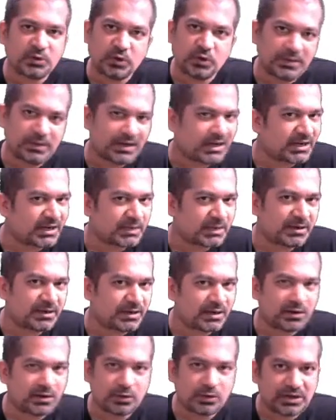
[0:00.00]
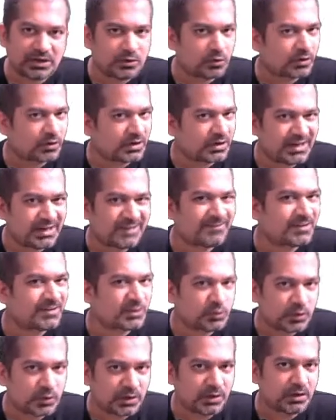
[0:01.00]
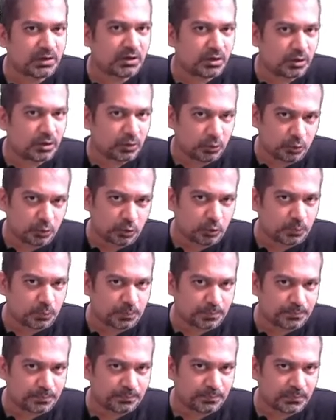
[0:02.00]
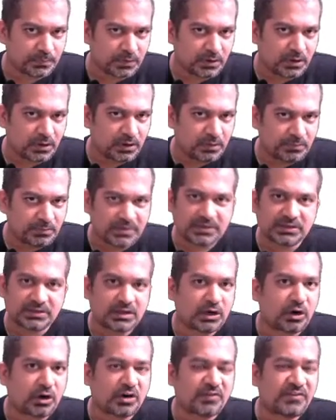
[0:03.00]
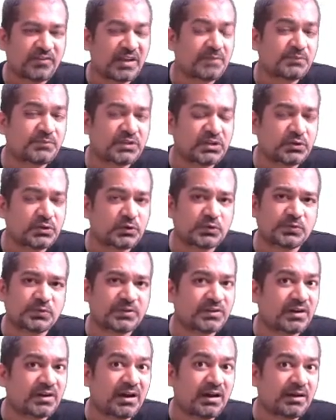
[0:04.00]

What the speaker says: you will be intimated in your individual group, because a lot of MCQs with